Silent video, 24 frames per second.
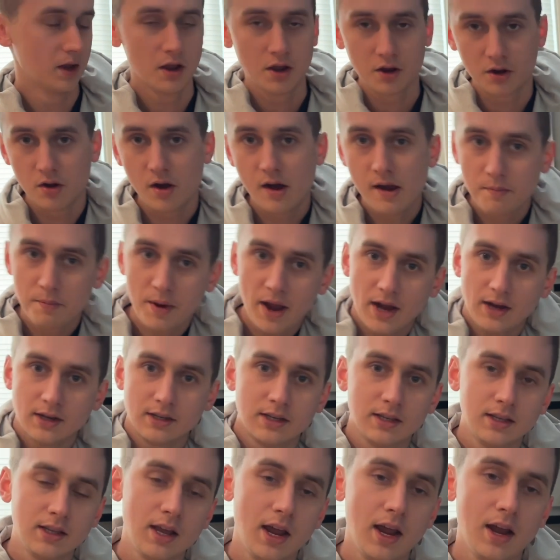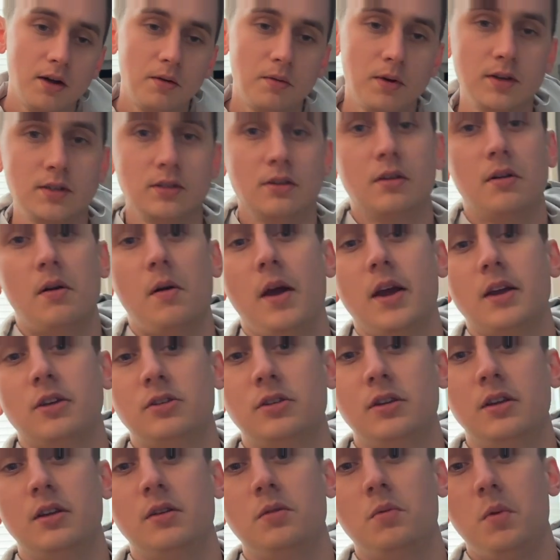going back to that original
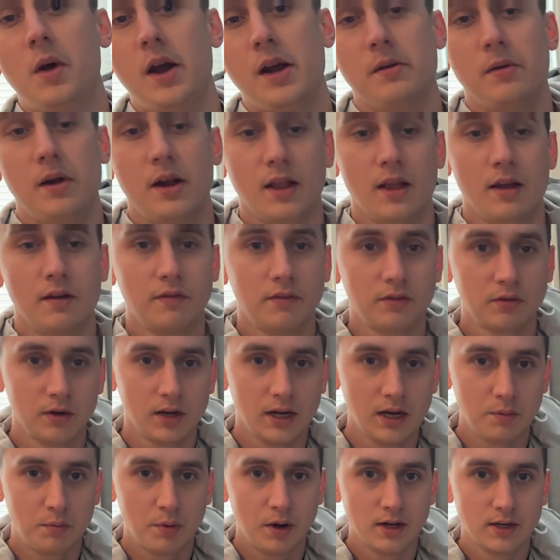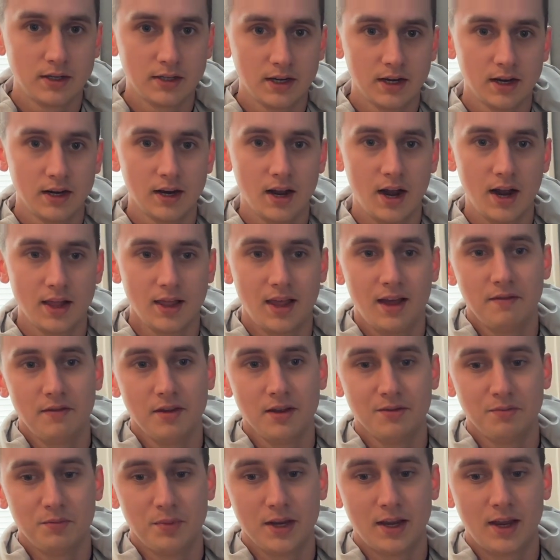question, why do I love 3D printing? I love
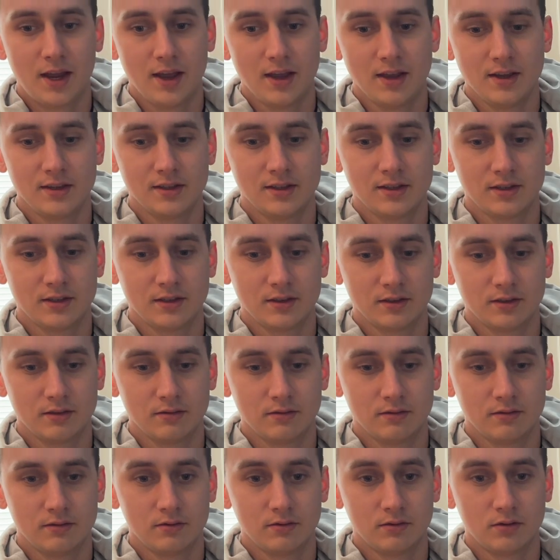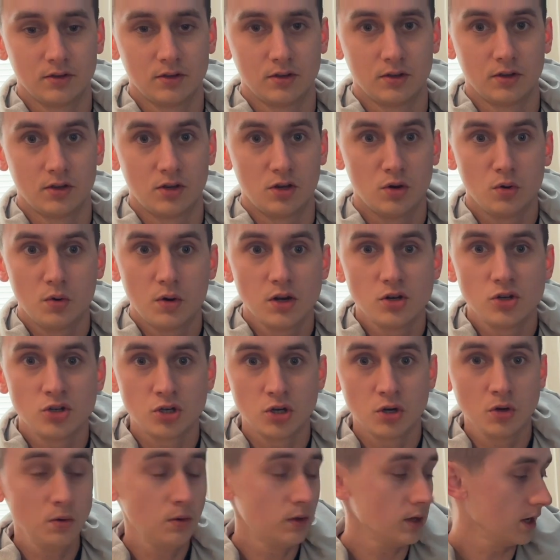it because you can
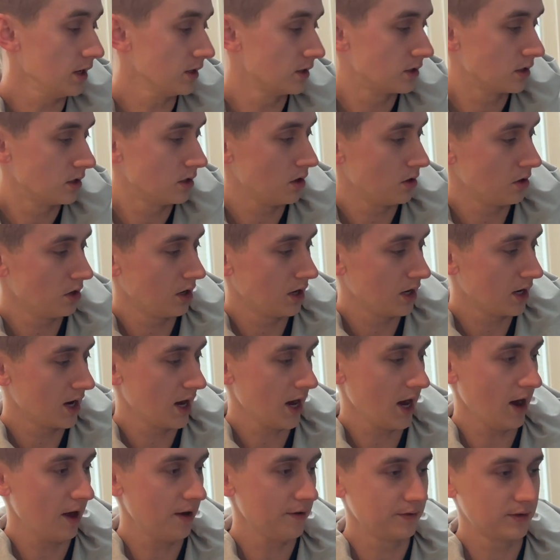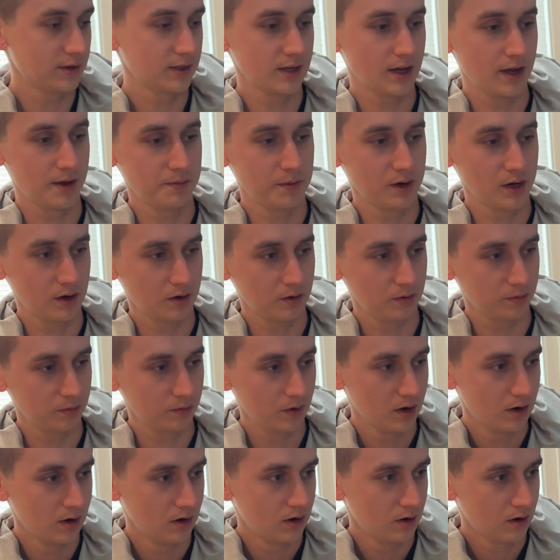do this. You know, you can have some, you
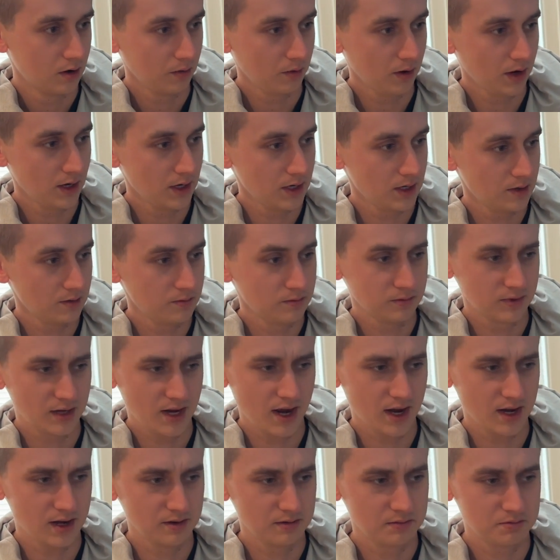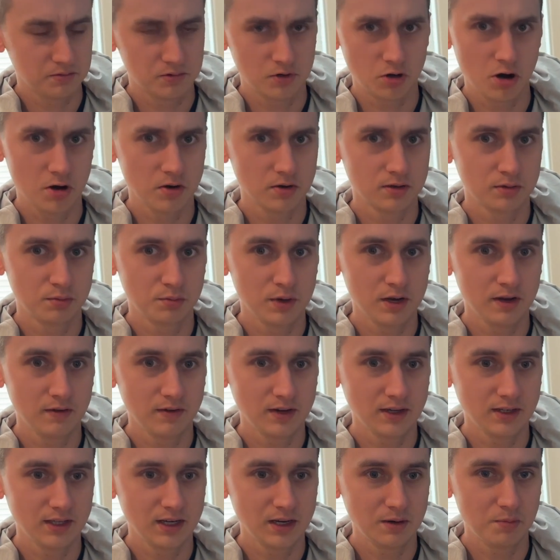know, random kind of gross
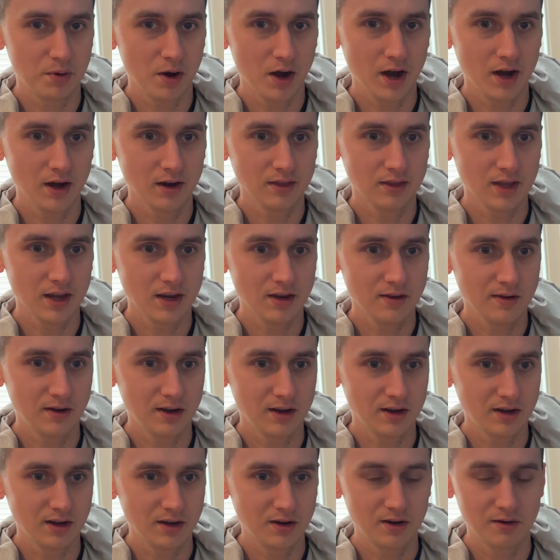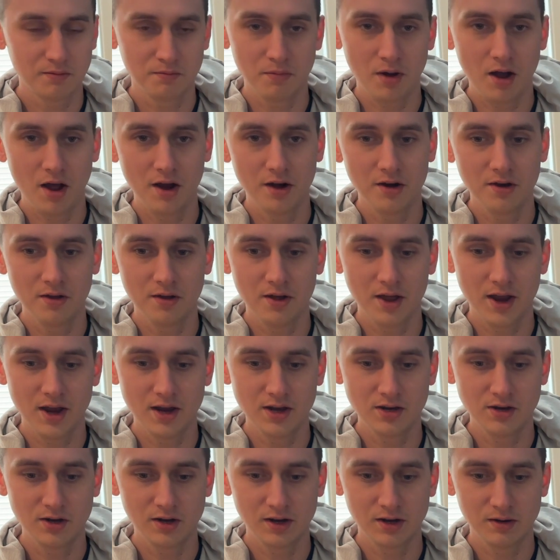PVC part that you can model,
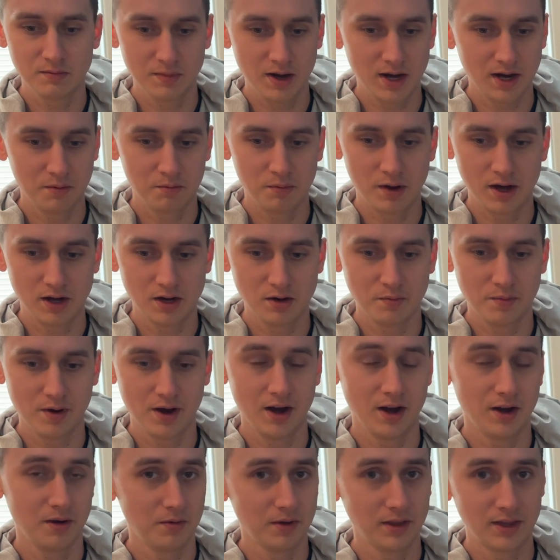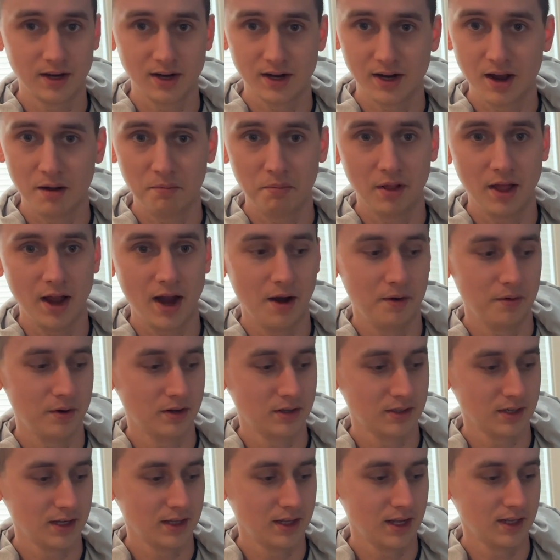and you can make a brand new part within a couple
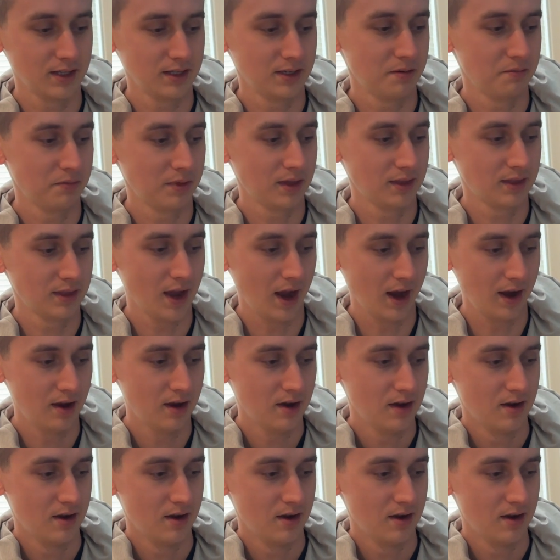hours, and that's something that